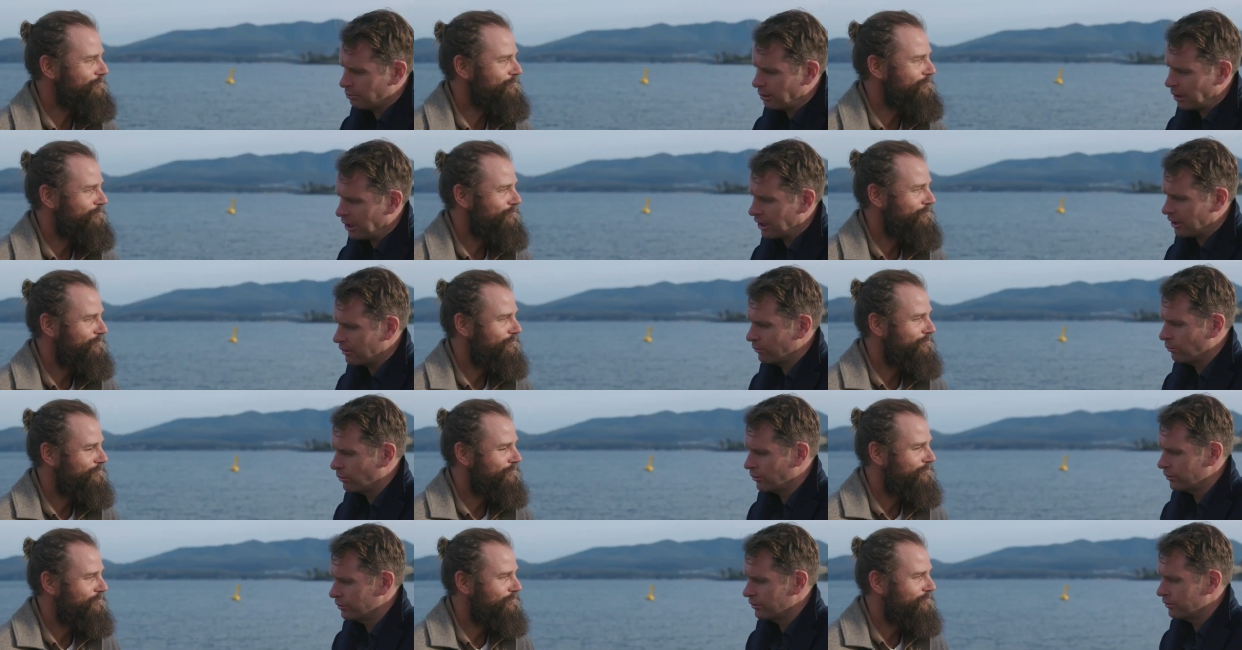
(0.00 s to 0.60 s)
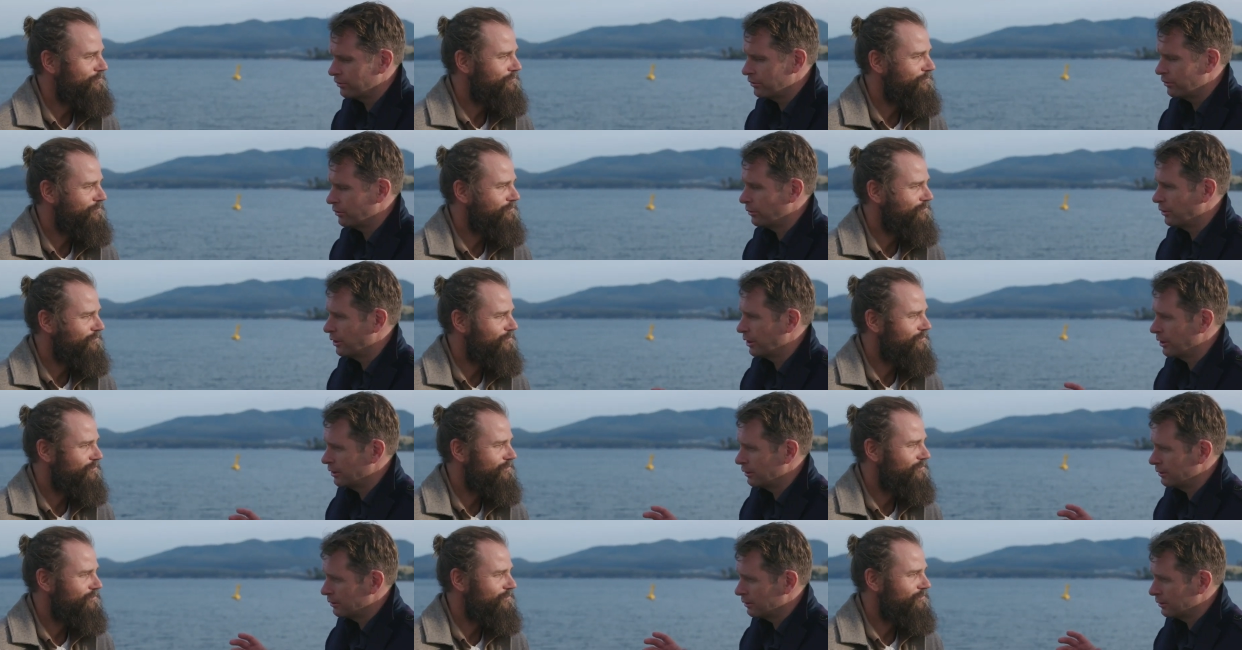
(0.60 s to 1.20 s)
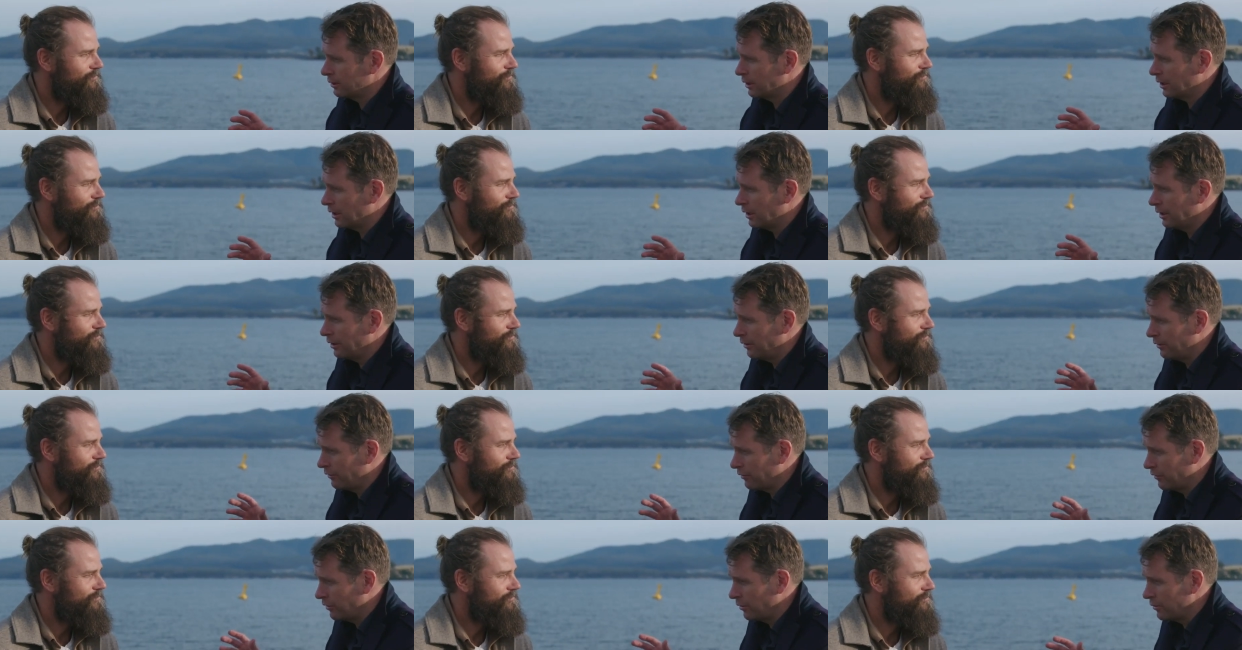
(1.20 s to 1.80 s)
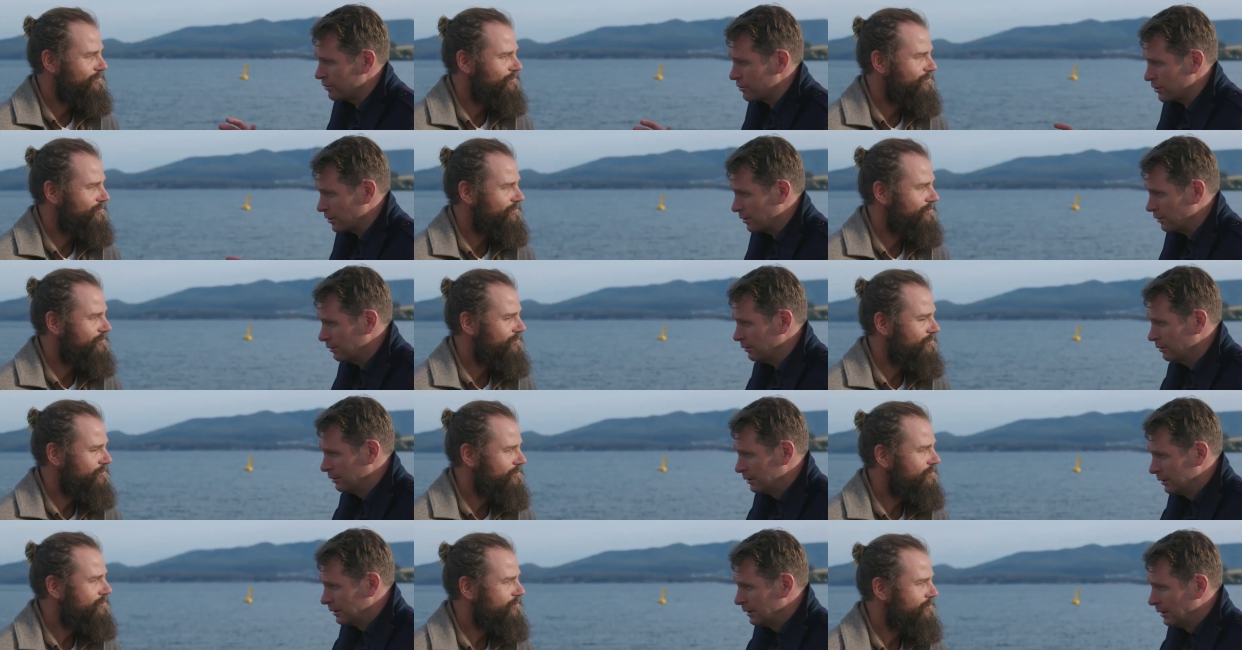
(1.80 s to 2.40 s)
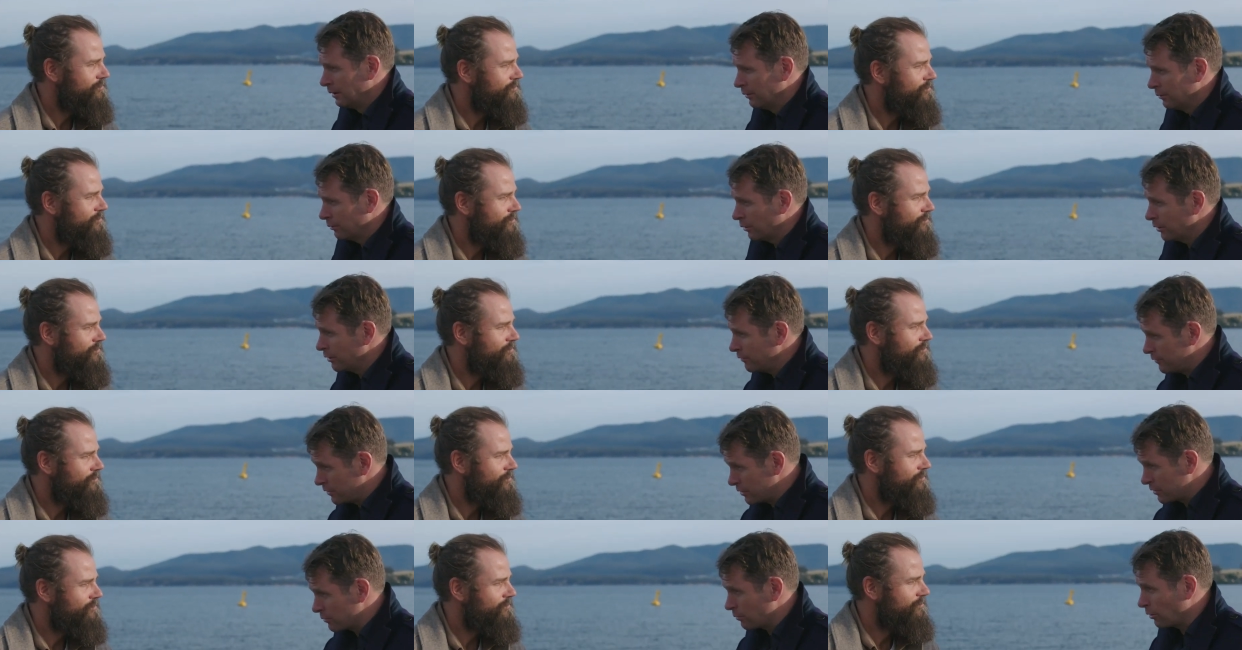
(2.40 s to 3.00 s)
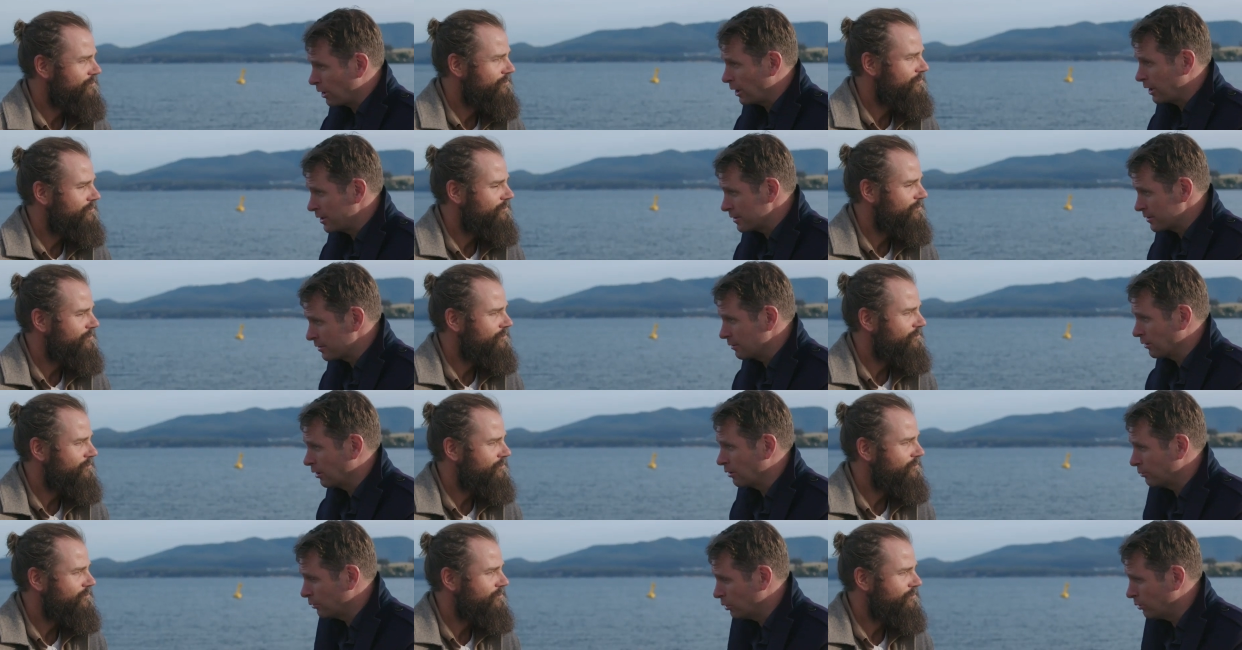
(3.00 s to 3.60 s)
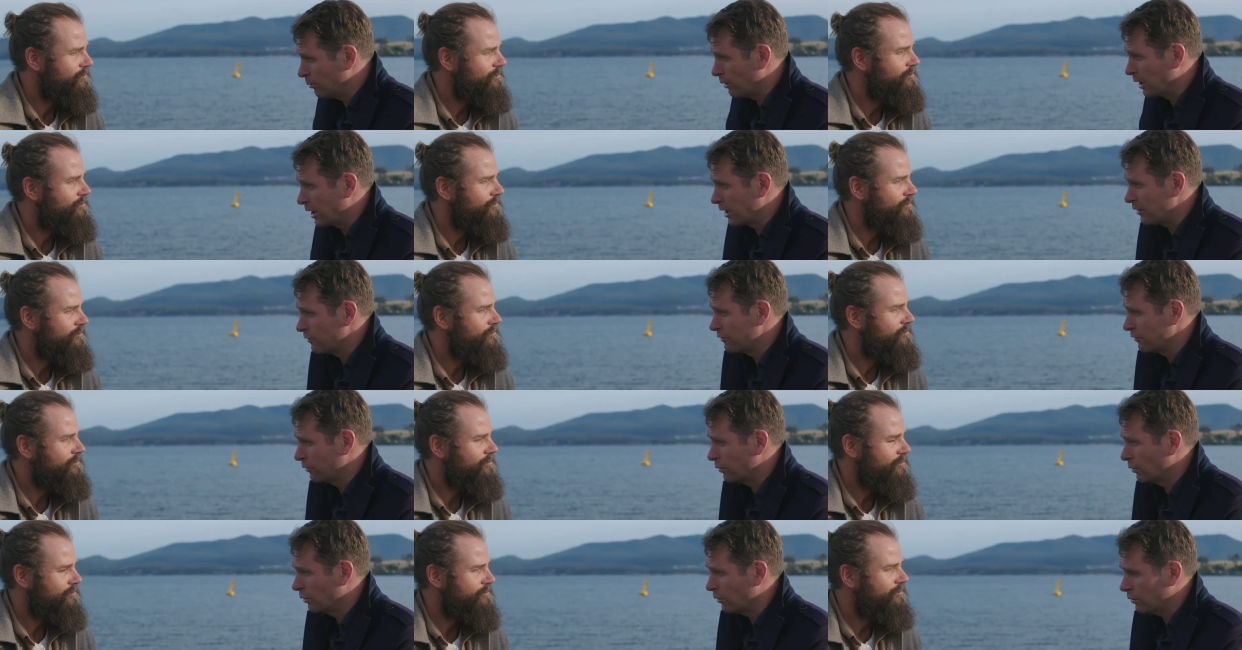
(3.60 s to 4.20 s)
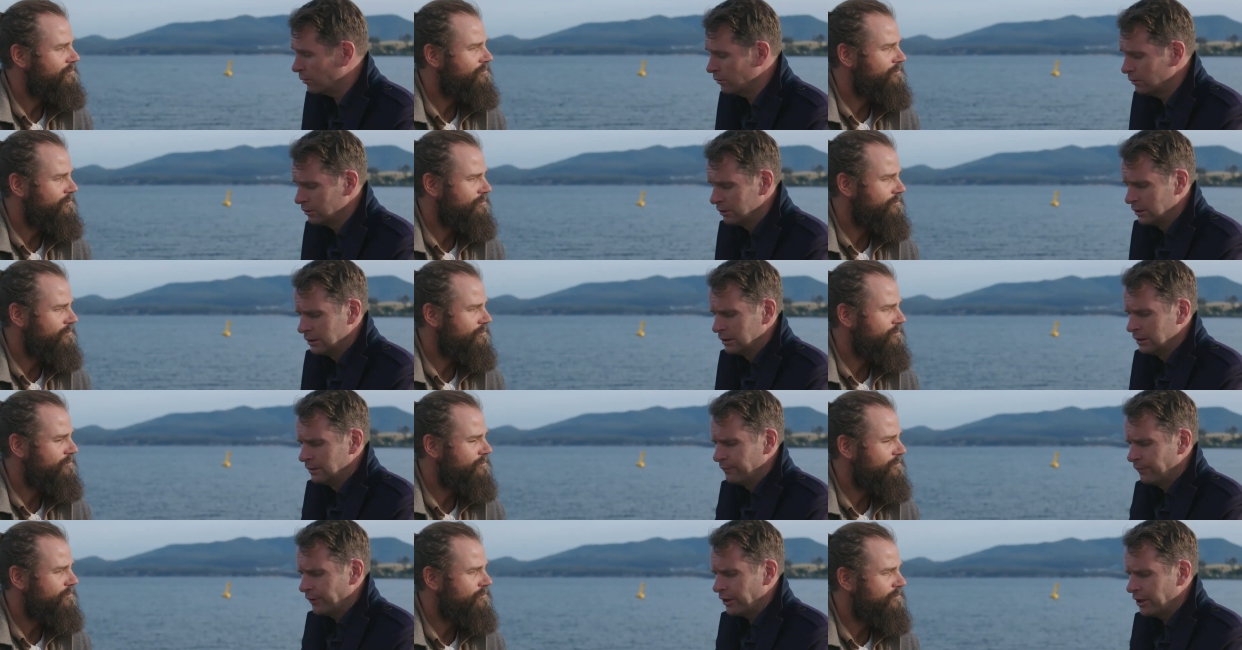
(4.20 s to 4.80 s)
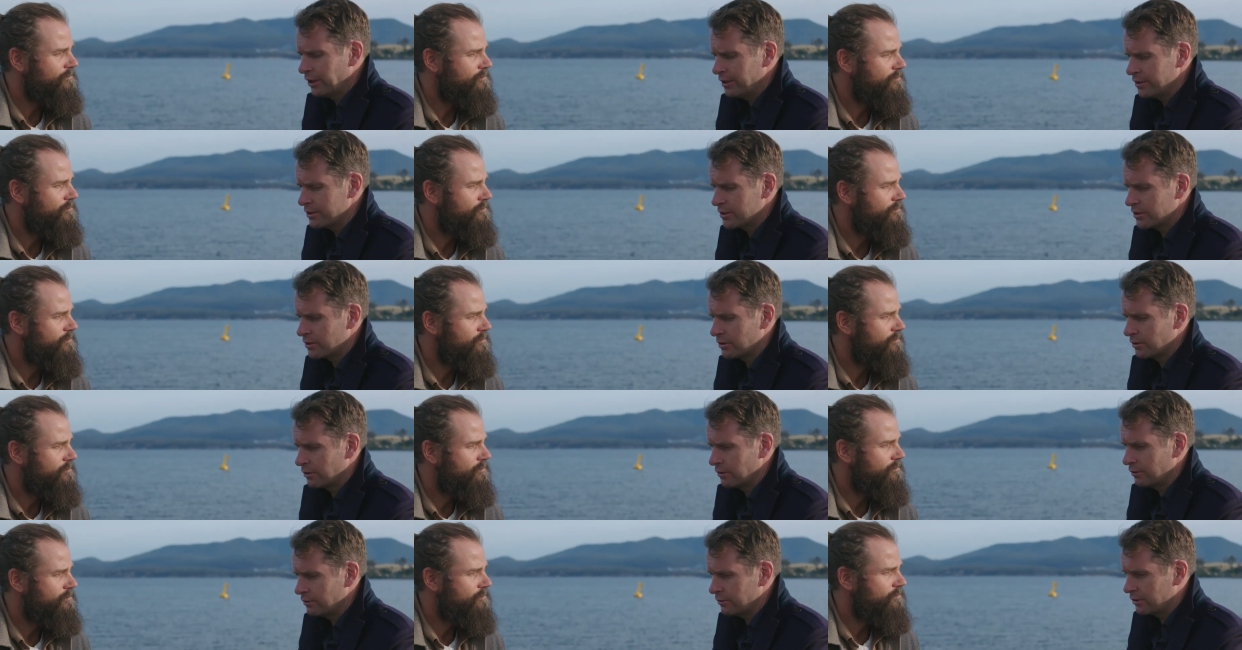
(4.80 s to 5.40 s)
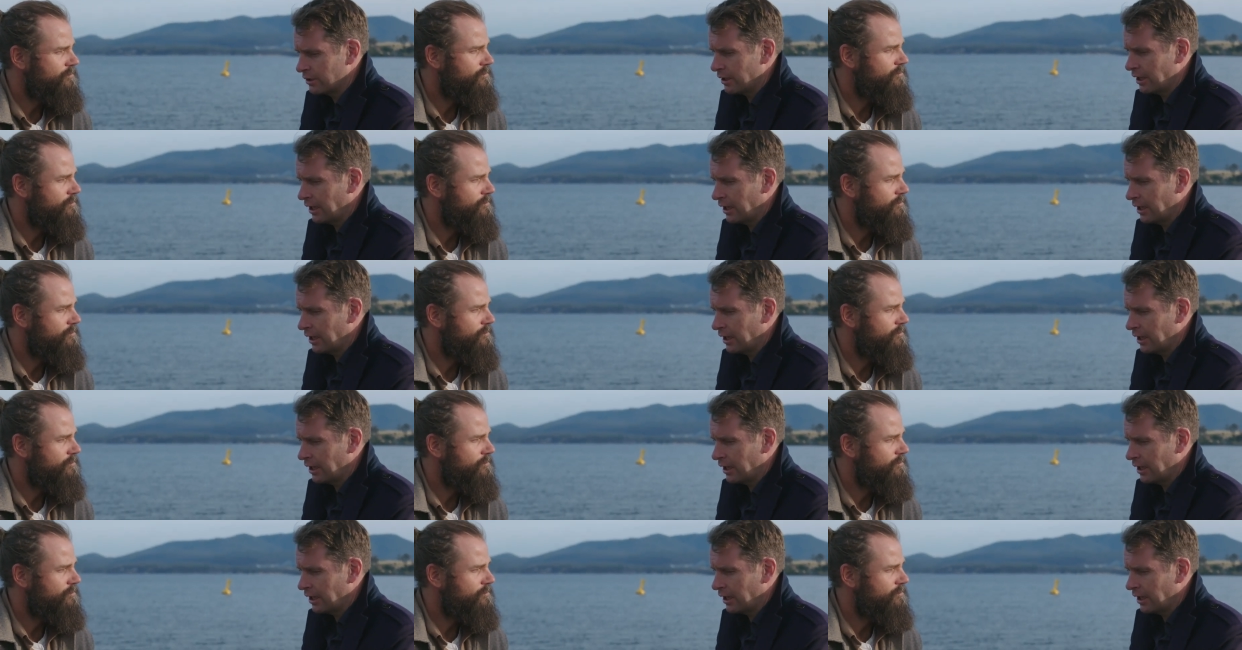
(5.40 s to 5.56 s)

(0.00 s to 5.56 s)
Speaker 1: Part of what you're doing uh, in the future, what you've just raised a lot more money for, mm -hmm. is to to